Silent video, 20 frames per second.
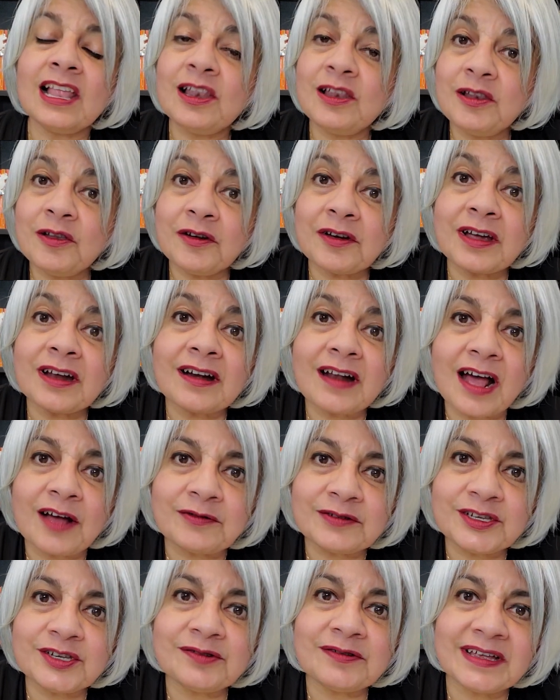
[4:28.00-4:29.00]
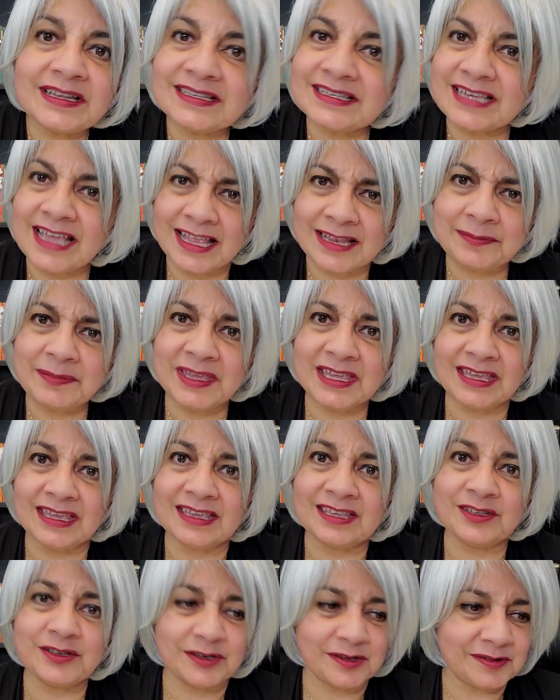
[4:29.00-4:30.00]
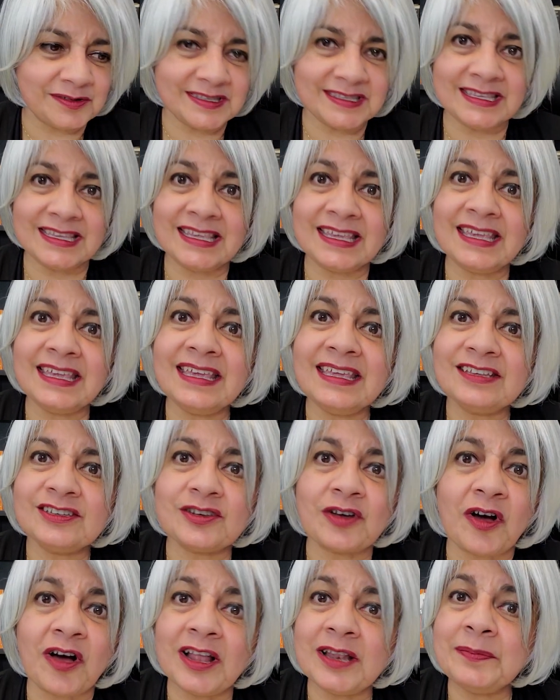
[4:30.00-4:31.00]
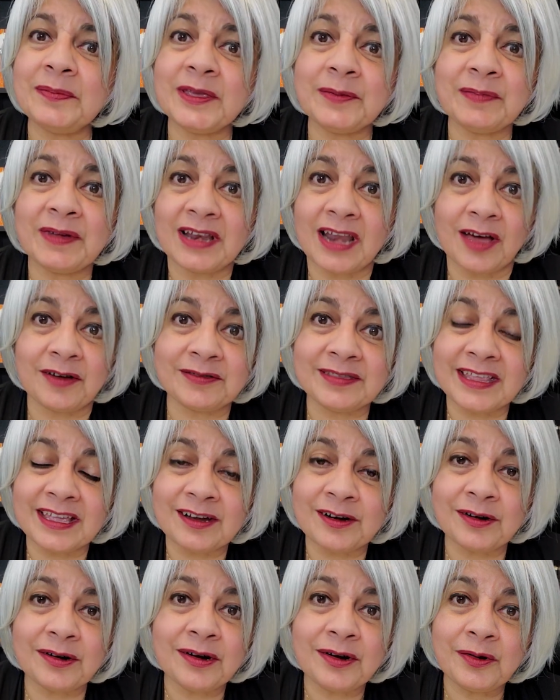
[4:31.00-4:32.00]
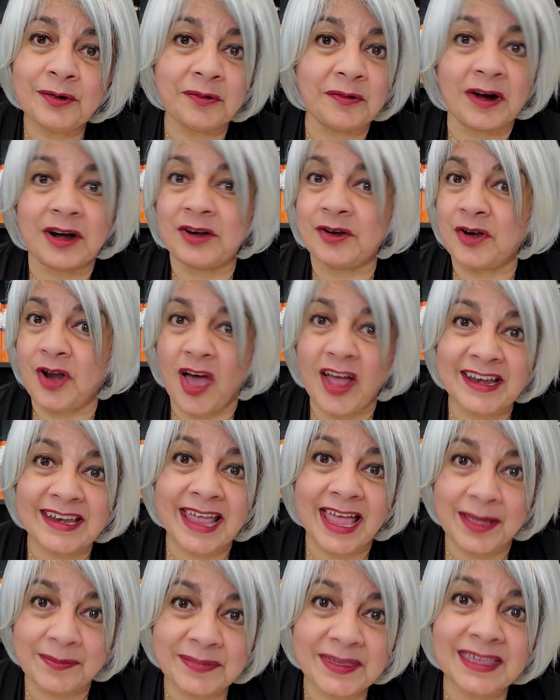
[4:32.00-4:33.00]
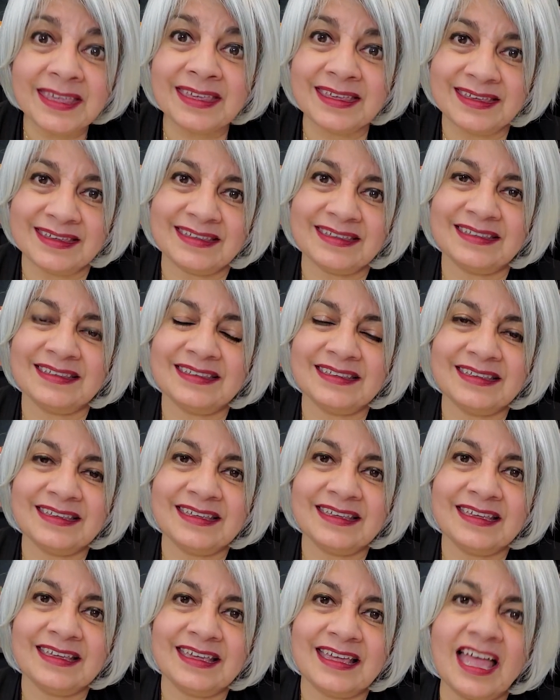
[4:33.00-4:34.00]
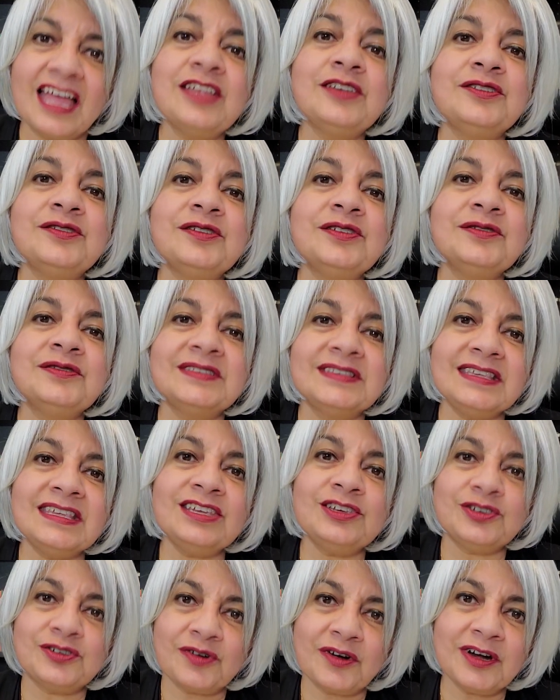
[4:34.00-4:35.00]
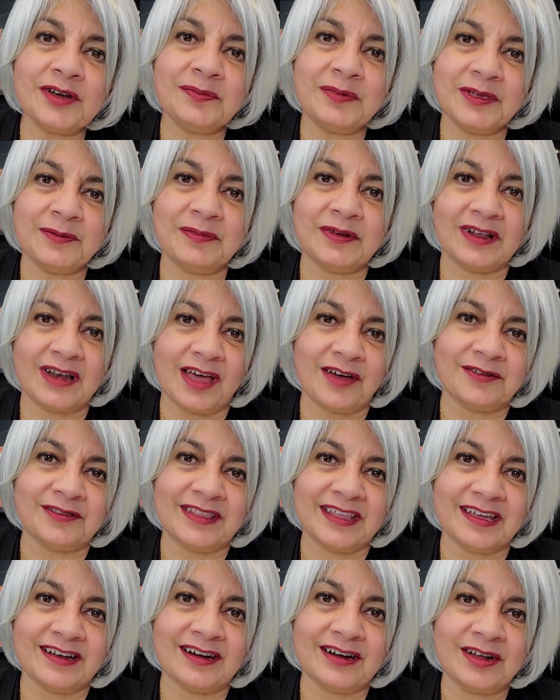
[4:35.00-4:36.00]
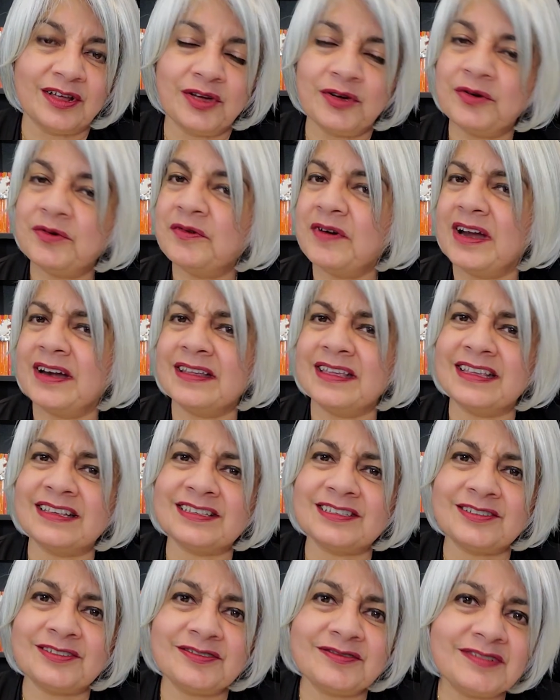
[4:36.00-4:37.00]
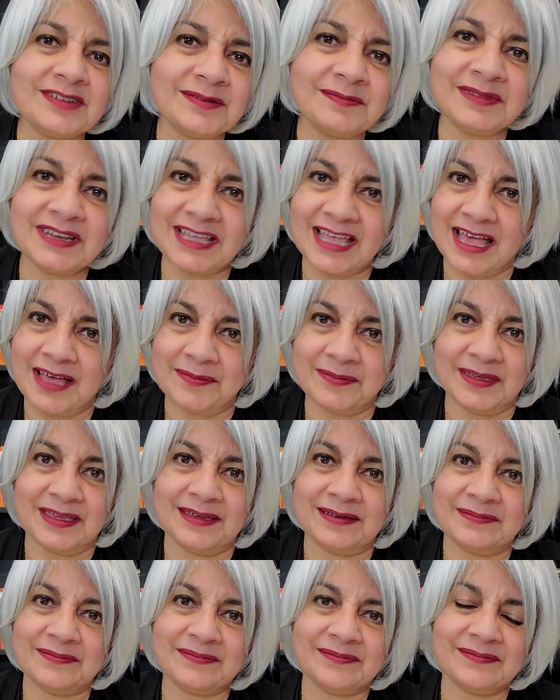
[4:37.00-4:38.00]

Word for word: Look around you and tell me, do you see tall people out there who are not happy? And do you see short people out there who are extremely happy?